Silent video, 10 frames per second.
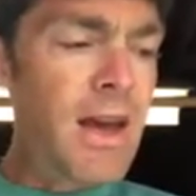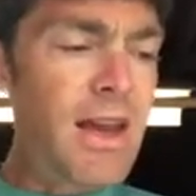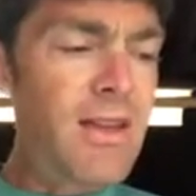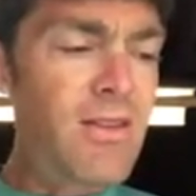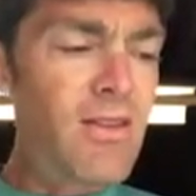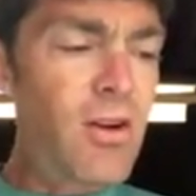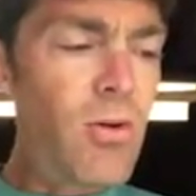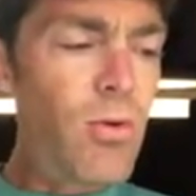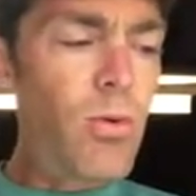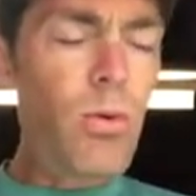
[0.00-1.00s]
And
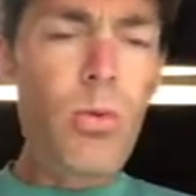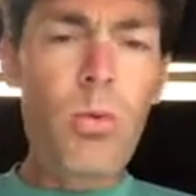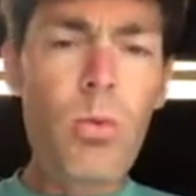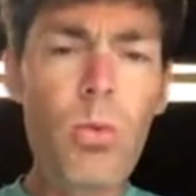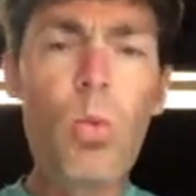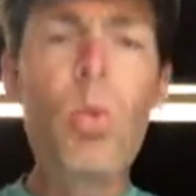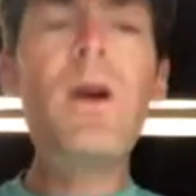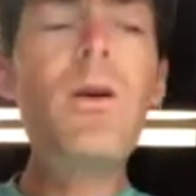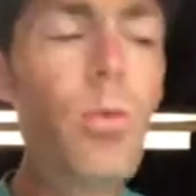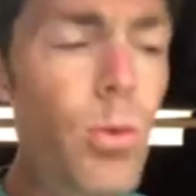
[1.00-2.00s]
so
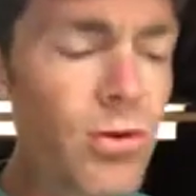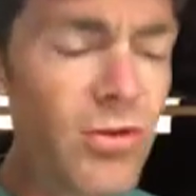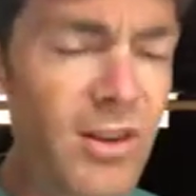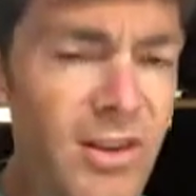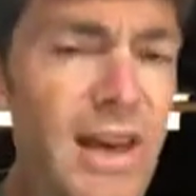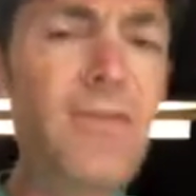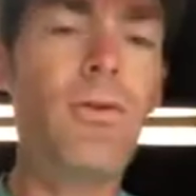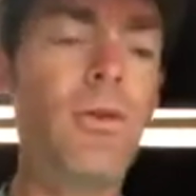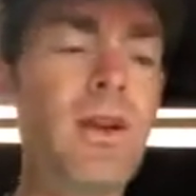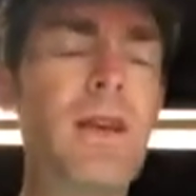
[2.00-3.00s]
we were
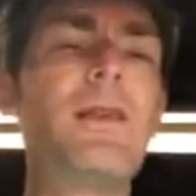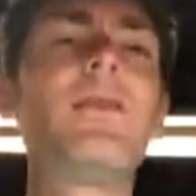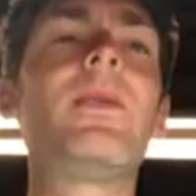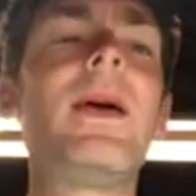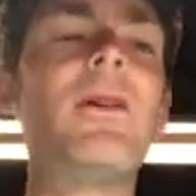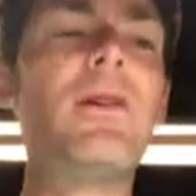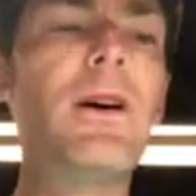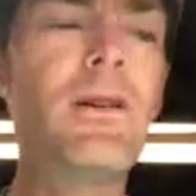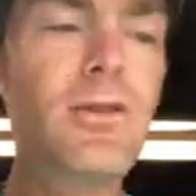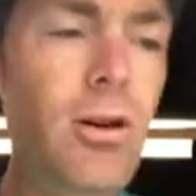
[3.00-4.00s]
successful in layering
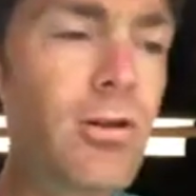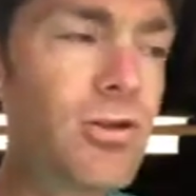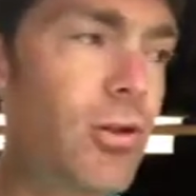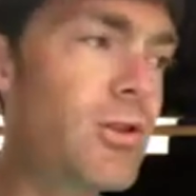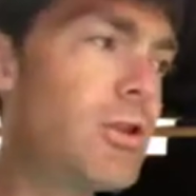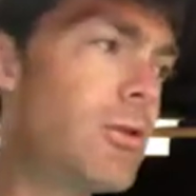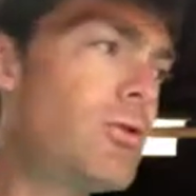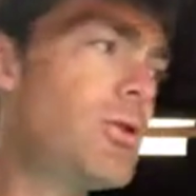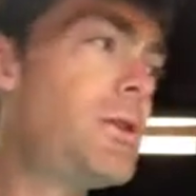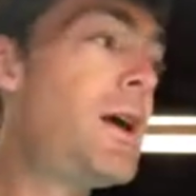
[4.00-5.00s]
our salt straw
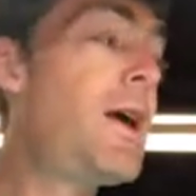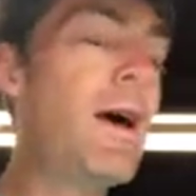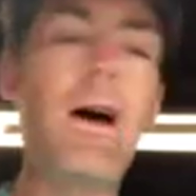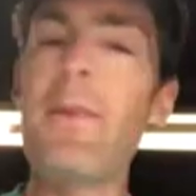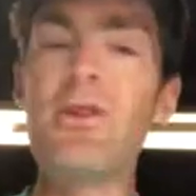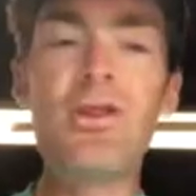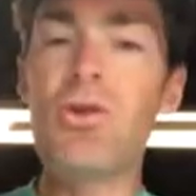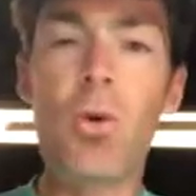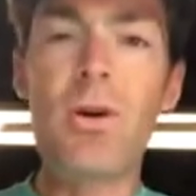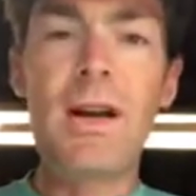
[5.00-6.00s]
solution. I just
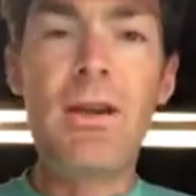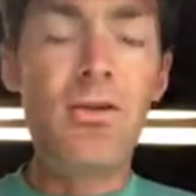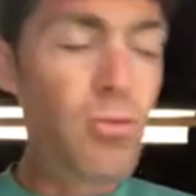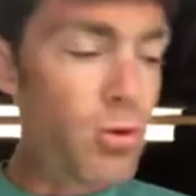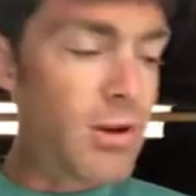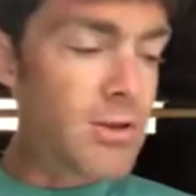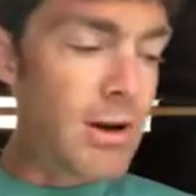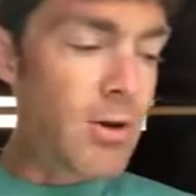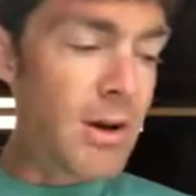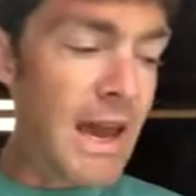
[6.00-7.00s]
tore it down this morning, so I
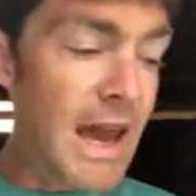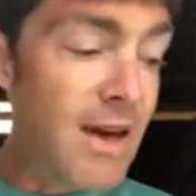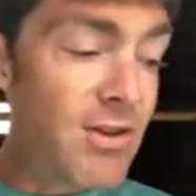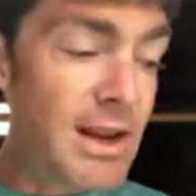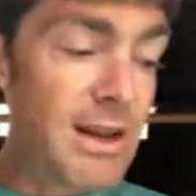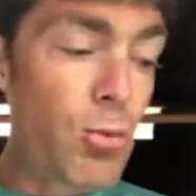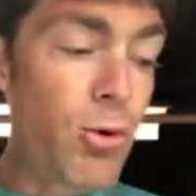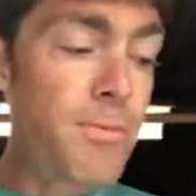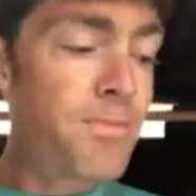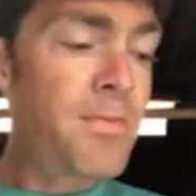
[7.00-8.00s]
don't have it
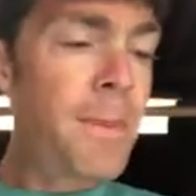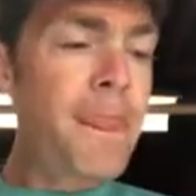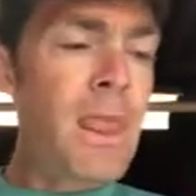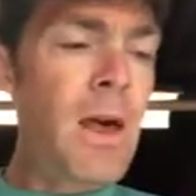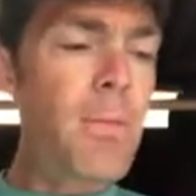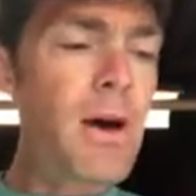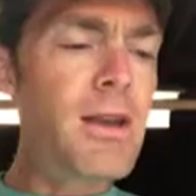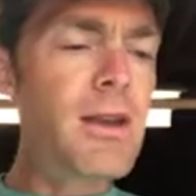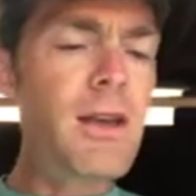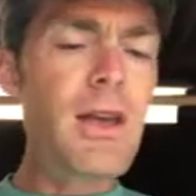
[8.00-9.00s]
anymore.
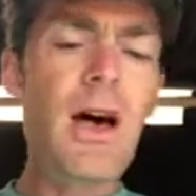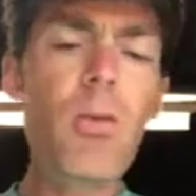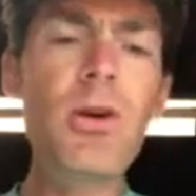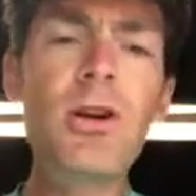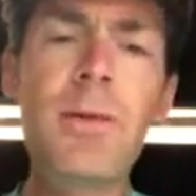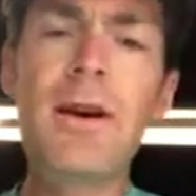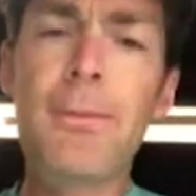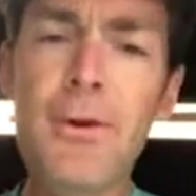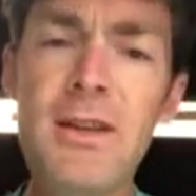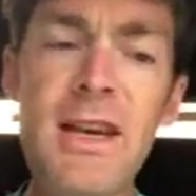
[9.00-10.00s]
But I want you to make a
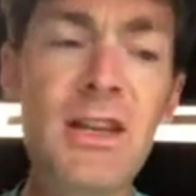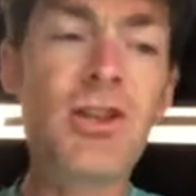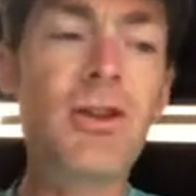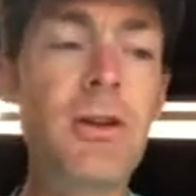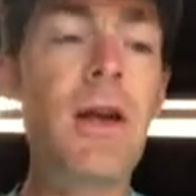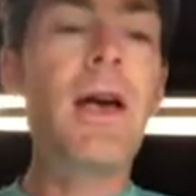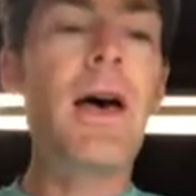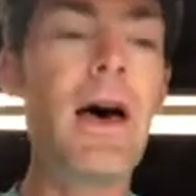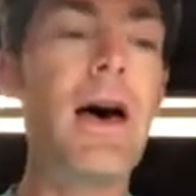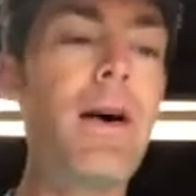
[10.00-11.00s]
prediction
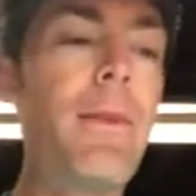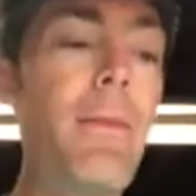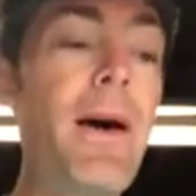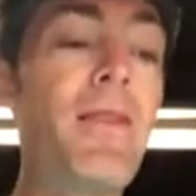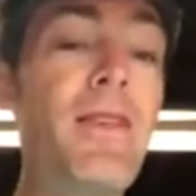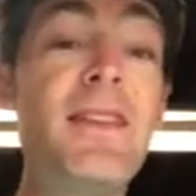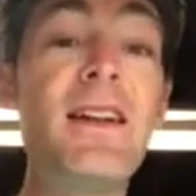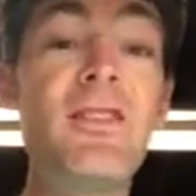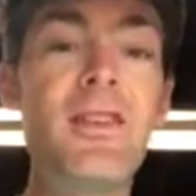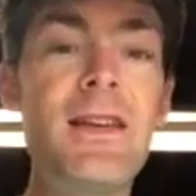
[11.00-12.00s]
about the
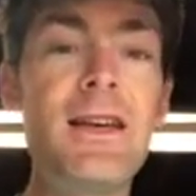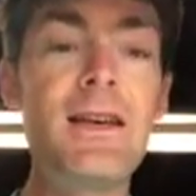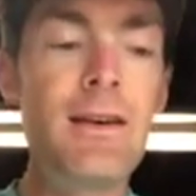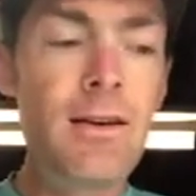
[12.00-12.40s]
density